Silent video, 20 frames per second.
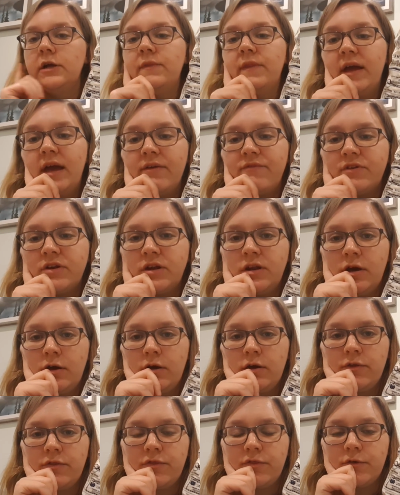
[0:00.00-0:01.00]
the Heaven and
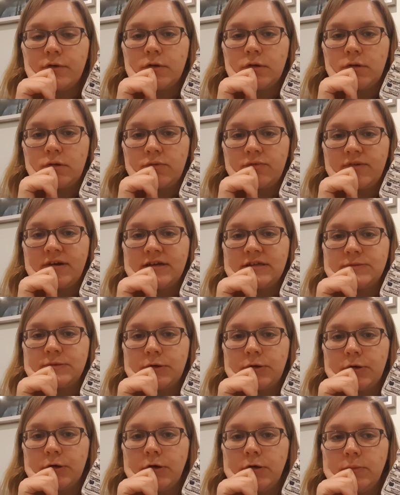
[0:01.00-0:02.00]
Earth
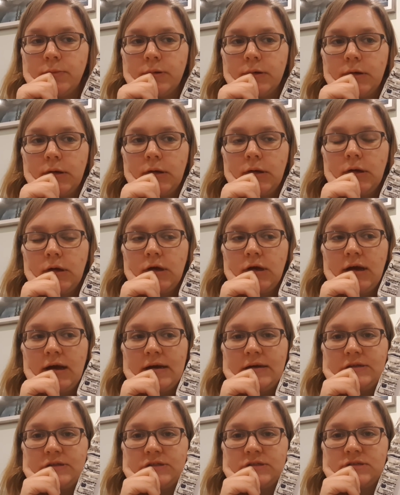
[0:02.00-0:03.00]
Facebook group,
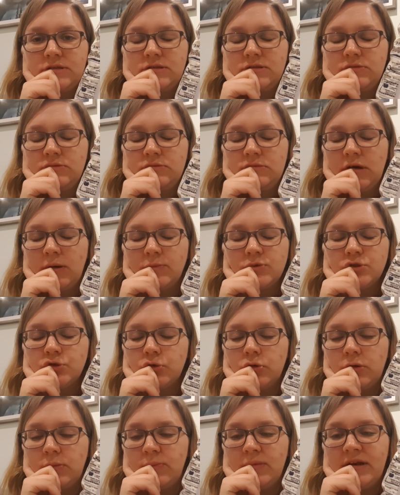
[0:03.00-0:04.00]
and I'm
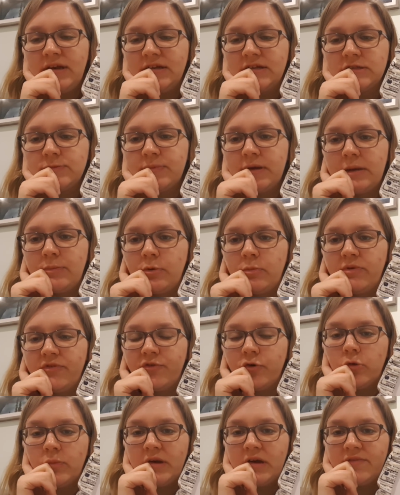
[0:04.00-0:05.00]
sure millions of people
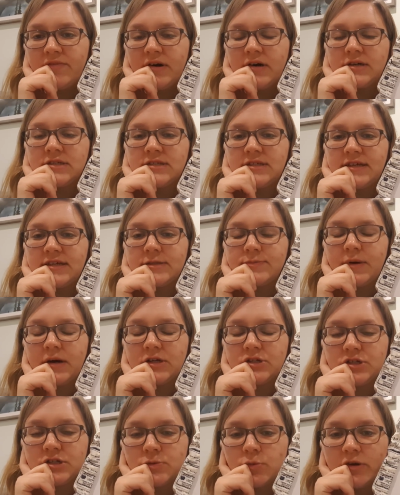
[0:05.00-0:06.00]
before me have asked this, but I
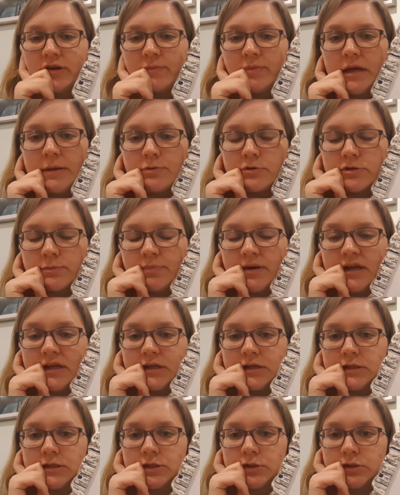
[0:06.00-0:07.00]
just wanted people's
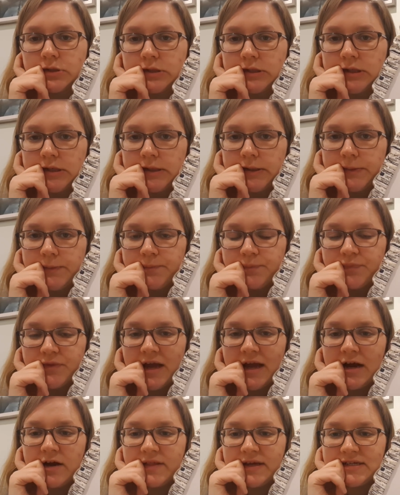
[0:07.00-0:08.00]
opinions on
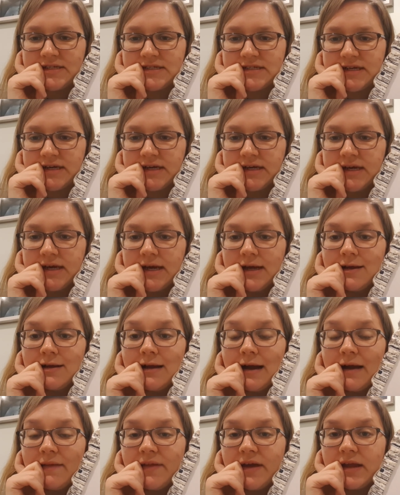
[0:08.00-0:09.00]
how they did it.
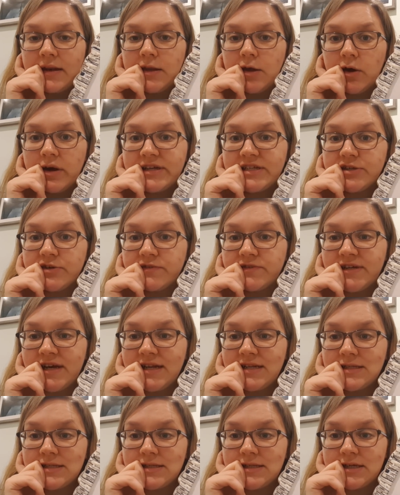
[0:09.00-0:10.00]
And then the idea of
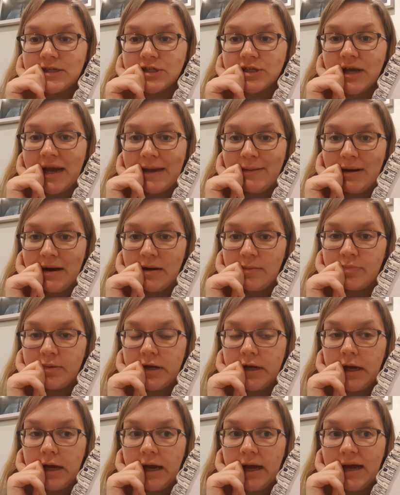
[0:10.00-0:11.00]
tent stitch came up,
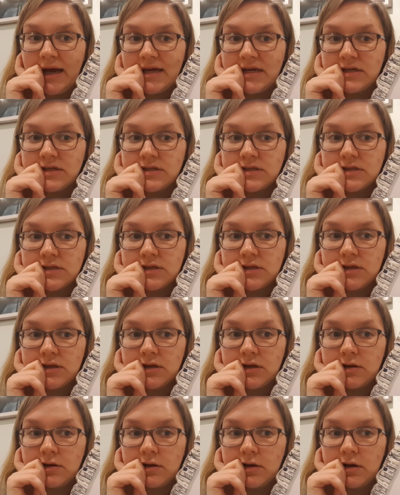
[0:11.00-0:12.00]
and
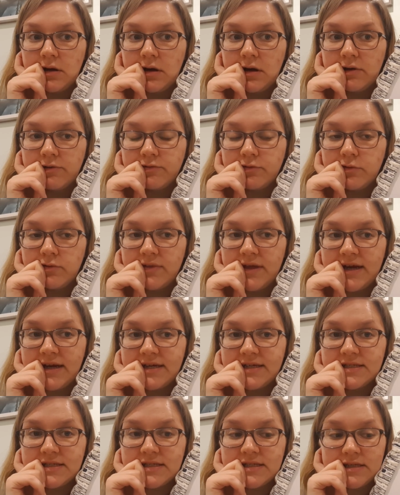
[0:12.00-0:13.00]
I thought that
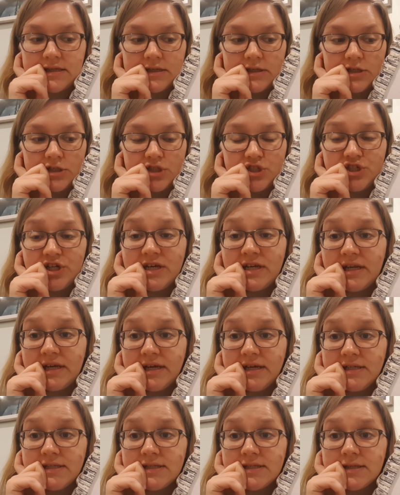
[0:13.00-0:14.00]
is
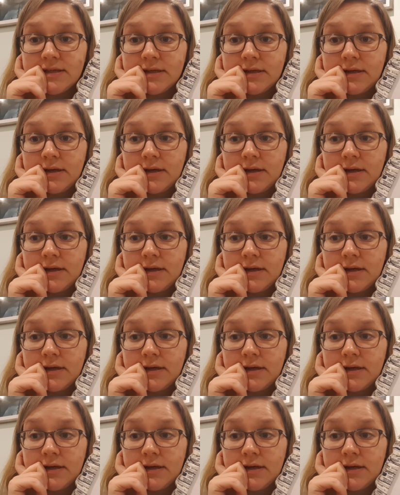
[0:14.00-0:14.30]
genius,